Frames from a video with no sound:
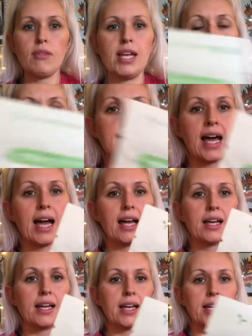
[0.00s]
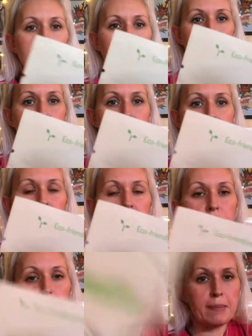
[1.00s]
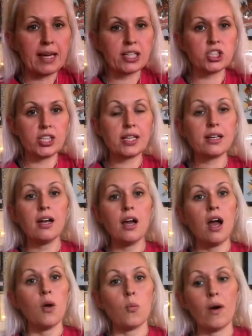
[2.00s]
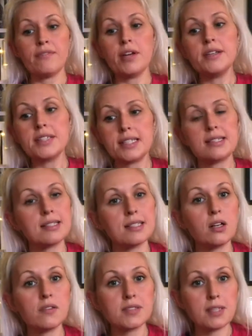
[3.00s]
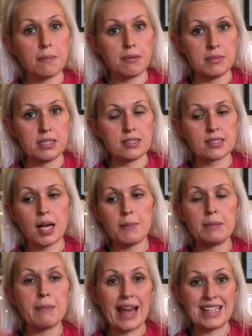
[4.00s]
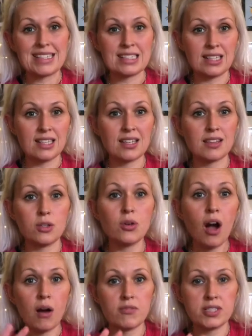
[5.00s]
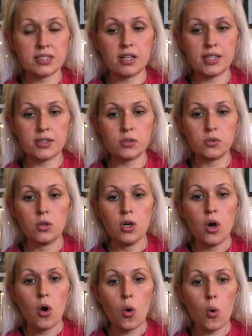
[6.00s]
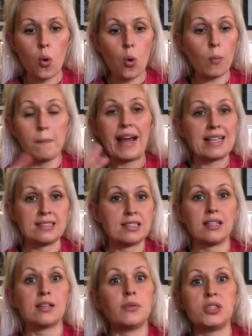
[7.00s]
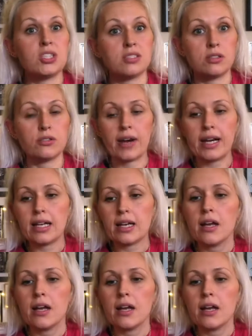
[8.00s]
is that it comes in eco-friendly packaging. What I've noticed is a lot of supplements come in plastic that you can't recycle, or plastic which isn't great.